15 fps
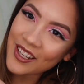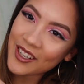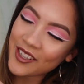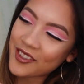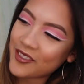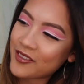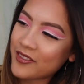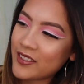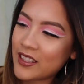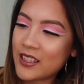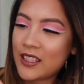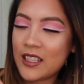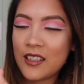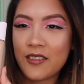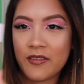of
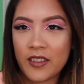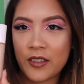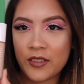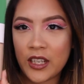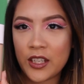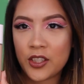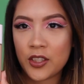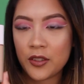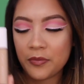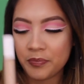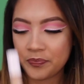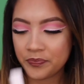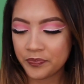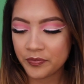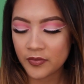the foundation,
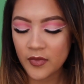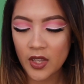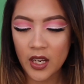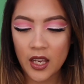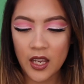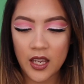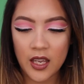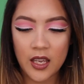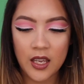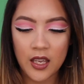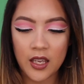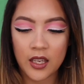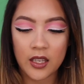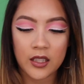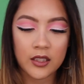
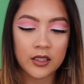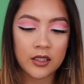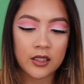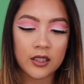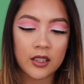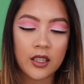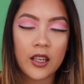and